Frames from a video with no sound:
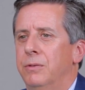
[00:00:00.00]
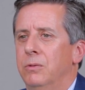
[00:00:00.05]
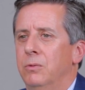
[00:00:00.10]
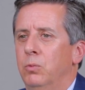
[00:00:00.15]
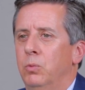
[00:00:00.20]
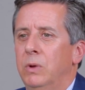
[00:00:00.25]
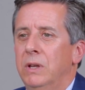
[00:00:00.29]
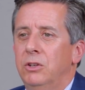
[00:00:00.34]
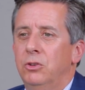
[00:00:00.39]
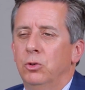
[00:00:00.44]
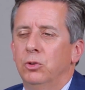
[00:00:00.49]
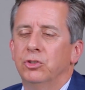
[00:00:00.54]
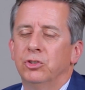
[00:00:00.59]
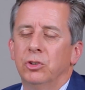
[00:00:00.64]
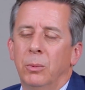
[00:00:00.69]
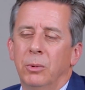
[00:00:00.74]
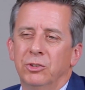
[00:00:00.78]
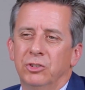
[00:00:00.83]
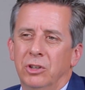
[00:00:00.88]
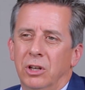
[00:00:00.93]
we do
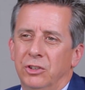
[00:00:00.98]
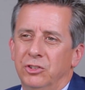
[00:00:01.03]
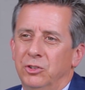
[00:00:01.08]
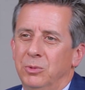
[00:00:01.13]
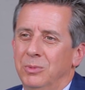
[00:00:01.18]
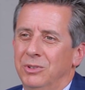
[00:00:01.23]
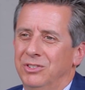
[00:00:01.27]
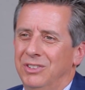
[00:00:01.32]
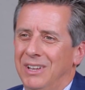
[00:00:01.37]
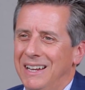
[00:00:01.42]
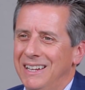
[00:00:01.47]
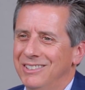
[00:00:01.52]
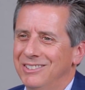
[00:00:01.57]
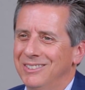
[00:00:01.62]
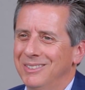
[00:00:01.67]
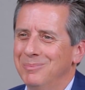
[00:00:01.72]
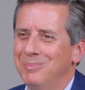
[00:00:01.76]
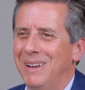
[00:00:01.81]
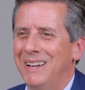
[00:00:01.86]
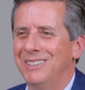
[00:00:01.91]
so much
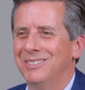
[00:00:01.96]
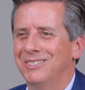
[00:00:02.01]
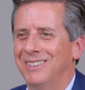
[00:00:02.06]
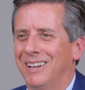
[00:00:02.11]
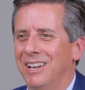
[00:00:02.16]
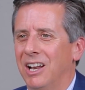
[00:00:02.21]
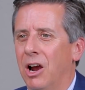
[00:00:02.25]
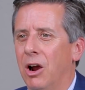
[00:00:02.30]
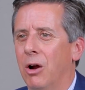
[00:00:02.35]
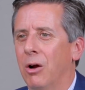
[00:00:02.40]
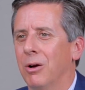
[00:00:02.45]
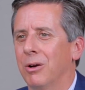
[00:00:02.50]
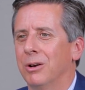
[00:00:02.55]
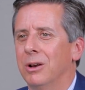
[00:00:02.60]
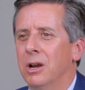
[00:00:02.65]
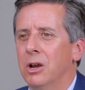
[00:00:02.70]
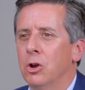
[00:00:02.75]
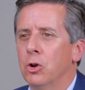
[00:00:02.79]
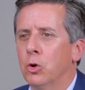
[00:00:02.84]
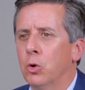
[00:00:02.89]
customization based on our
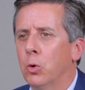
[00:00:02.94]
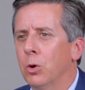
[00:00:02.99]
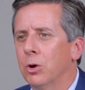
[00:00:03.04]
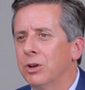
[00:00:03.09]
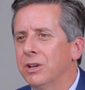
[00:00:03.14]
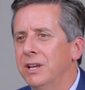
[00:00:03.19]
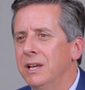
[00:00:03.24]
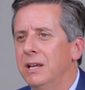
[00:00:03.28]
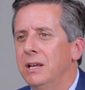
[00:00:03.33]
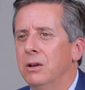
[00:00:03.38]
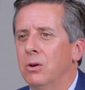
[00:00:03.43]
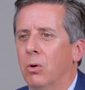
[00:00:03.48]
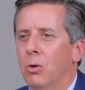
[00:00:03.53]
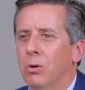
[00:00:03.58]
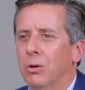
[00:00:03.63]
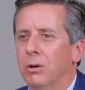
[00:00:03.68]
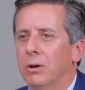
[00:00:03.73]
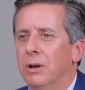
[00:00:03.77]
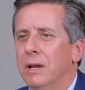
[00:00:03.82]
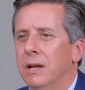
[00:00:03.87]
quirky
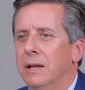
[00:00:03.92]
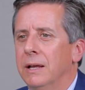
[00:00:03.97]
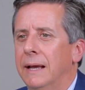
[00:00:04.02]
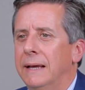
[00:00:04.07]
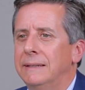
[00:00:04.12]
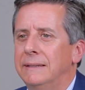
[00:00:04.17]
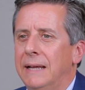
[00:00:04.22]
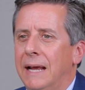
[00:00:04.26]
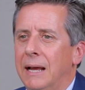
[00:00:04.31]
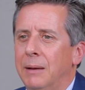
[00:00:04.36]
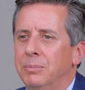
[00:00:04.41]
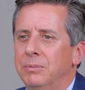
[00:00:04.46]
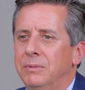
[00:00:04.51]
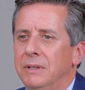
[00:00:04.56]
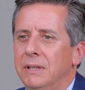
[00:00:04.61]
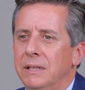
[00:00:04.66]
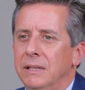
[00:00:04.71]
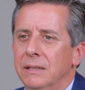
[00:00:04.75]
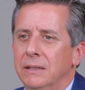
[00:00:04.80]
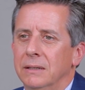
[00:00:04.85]
or
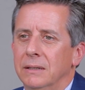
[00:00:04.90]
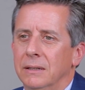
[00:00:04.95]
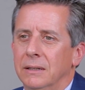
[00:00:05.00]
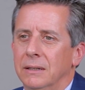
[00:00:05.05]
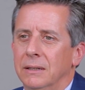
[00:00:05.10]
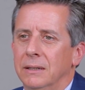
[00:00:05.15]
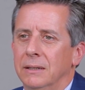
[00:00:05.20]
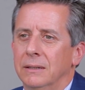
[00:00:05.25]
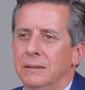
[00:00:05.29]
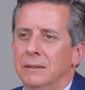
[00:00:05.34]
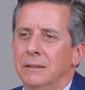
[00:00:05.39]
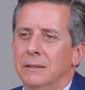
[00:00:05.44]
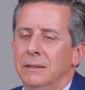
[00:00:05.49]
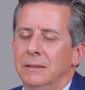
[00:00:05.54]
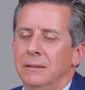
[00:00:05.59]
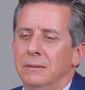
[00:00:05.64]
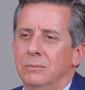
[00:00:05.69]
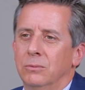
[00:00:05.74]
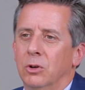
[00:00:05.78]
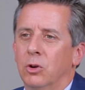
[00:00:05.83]
adapting
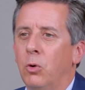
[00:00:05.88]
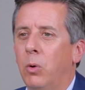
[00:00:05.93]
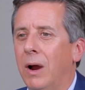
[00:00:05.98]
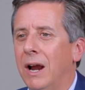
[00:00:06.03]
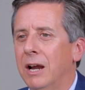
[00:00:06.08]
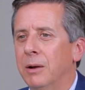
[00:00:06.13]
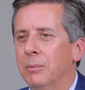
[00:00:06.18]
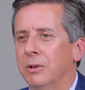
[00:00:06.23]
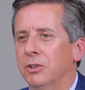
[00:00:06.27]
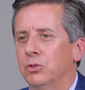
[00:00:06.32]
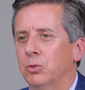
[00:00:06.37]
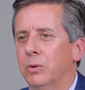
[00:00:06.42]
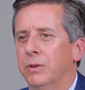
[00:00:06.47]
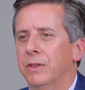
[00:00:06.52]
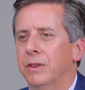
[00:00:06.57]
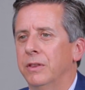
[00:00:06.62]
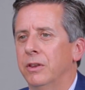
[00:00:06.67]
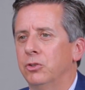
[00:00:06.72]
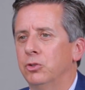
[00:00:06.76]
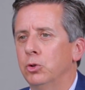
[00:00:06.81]
requirements
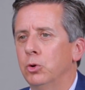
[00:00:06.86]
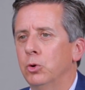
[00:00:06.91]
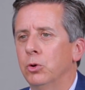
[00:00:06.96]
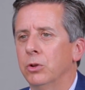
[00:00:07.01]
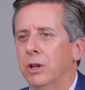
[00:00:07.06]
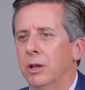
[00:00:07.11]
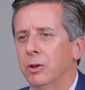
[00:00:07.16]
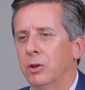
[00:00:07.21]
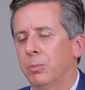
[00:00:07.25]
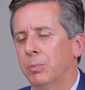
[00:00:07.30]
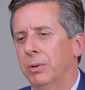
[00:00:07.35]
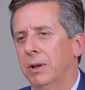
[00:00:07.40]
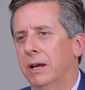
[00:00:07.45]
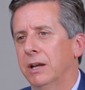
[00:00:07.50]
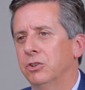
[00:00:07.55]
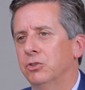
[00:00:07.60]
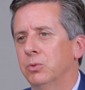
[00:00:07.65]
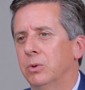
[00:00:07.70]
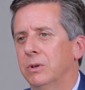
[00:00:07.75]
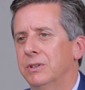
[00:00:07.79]
within the tool that the
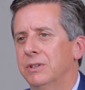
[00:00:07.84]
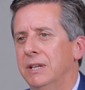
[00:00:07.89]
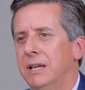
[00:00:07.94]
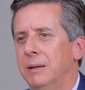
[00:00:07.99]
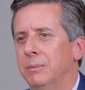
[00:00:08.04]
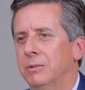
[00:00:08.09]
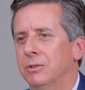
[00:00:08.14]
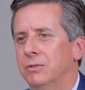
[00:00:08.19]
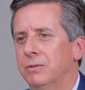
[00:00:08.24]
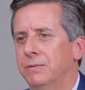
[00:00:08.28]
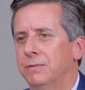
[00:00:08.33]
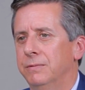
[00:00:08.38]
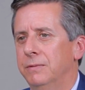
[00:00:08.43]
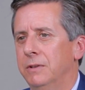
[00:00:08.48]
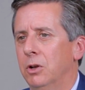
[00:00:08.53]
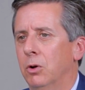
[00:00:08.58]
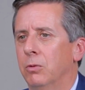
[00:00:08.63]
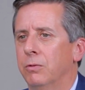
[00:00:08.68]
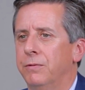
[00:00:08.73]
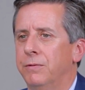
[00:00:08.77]
Planisware team is
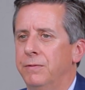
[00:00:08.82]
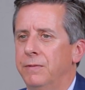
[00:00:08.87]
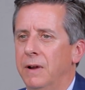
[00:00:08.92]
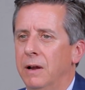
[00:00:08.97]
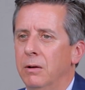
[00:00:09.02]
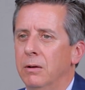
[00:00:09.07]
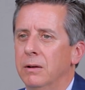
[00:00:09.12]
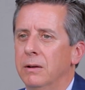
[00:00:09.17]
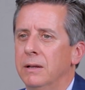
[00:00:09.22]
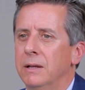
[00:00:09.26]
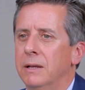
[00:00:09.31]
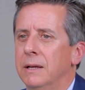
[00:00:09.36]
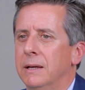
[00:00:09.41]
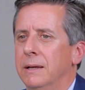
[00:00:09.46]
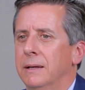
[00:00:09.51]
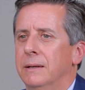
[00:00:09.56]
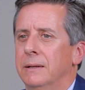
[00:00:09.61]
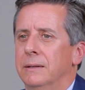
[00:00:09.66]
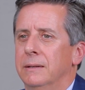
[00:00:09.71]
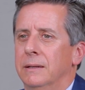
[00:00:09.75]
very
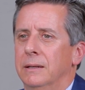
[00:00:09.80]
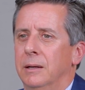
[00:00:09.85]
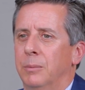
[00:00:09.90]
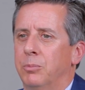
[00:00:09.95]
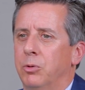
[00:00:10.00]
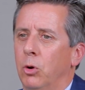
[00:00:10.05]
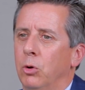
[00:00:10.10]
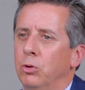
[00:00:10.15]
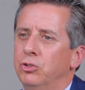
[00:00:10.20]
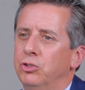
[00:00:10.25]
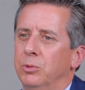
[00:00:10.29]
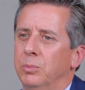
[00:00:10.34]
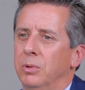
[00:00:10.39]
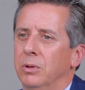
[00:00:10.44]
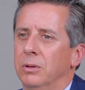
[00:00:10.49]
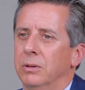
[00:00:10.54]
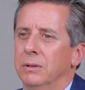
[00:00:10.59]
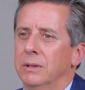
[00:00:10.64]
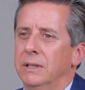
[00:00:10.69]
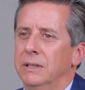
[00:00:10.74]

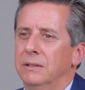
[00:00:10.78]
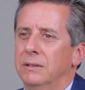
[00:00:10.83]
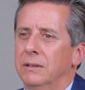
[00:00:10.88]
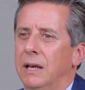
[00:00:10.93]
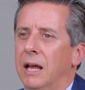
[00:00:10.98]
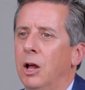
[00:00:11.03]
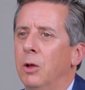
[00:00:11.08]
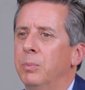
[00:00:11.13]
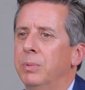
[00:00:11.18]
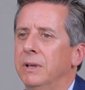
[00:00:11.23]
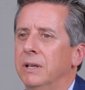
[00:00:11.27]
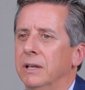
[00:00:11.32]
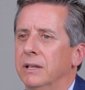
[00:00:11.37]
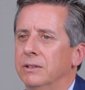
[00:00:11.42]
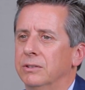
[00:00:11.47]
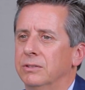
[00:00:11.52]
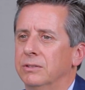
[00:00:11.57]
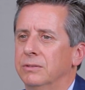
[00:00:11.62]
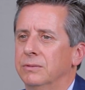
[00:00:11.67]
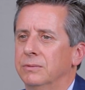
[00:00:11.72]
approachable into helping
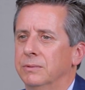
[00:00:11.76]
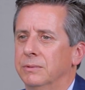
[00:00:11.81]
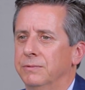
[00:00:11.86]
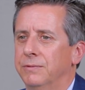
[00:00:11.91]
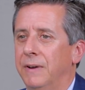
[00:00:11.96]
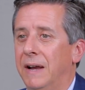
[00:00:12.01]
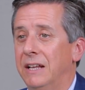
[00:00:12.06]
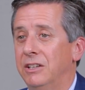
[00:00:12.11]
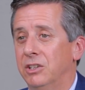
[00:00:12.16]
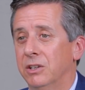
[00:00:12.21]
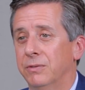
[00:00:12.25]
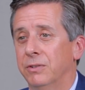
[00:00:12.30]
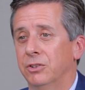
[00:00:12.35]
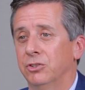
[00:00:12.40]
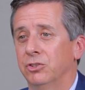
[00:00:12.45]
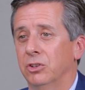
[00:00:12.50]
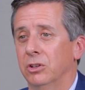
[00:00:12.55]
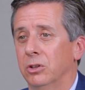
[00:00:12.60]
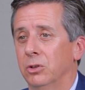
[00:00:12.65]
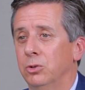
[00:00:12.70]
us find different
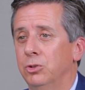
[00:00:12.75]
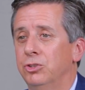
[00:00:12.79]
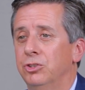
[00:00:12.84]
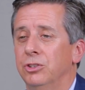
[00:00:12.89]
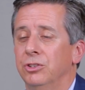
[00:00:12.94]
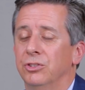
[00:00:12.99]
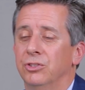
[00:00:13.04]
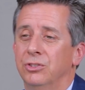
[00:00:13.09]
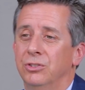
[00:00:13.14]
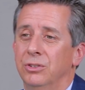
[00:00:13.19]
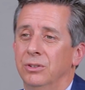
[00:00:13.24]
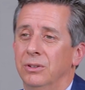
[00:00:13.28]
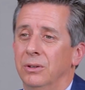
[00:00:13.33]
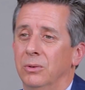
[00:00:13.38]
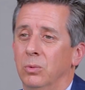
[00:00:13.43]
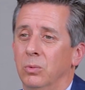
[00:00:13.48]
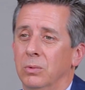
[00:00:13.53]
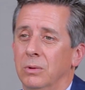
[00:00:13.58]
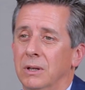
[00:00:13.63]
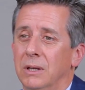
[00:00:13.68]
solutions
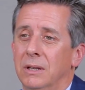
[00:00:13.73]
to